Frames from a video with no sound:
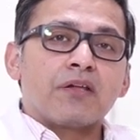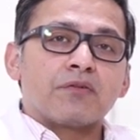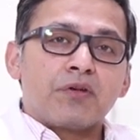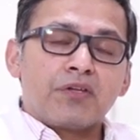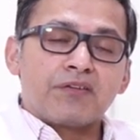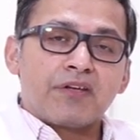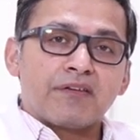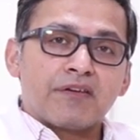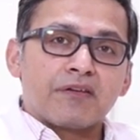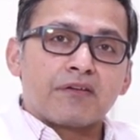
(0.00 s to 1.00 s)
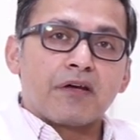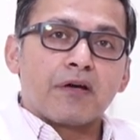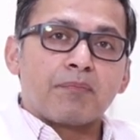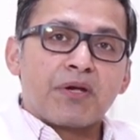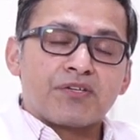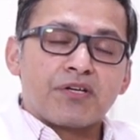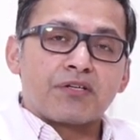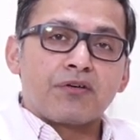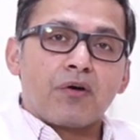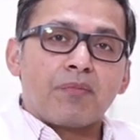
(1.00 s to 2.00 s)
So in these cases, a
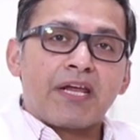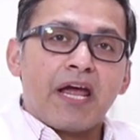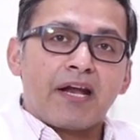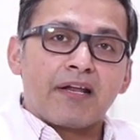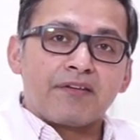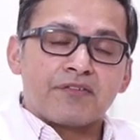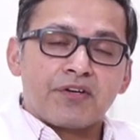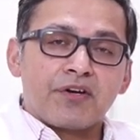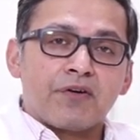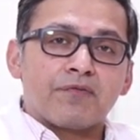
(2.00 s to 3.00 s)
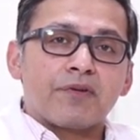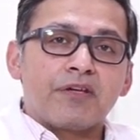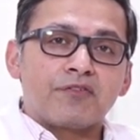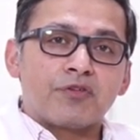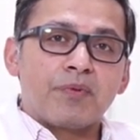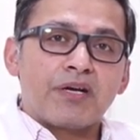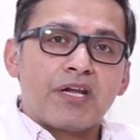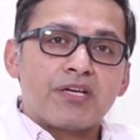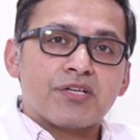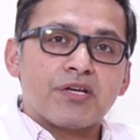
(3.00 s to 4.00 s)
patient normally had a history of
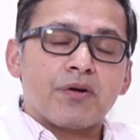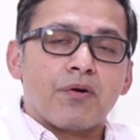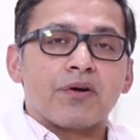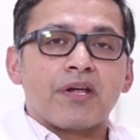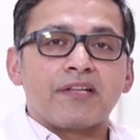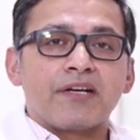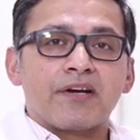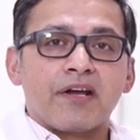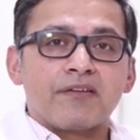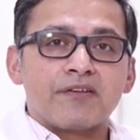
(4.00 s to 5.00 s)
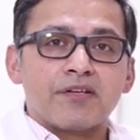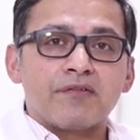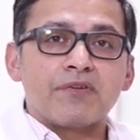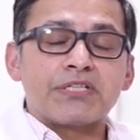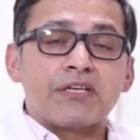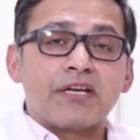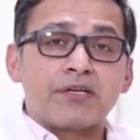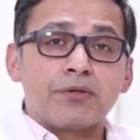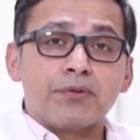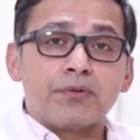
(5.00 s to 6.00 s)
instrumentation or catheterization, which has
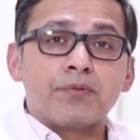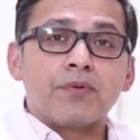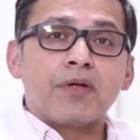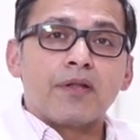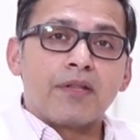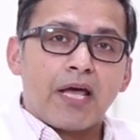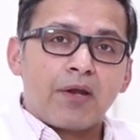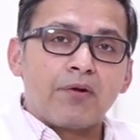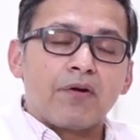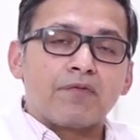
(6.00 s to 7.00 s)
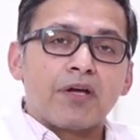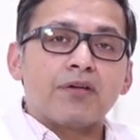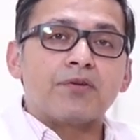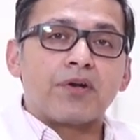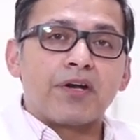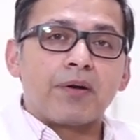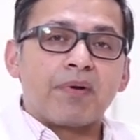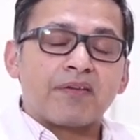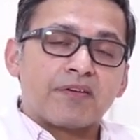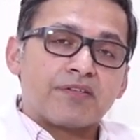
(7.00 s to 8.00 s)
led to narrowing of the urinary
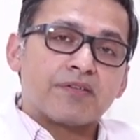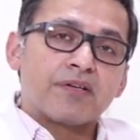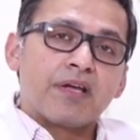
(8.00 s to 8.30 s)
passage.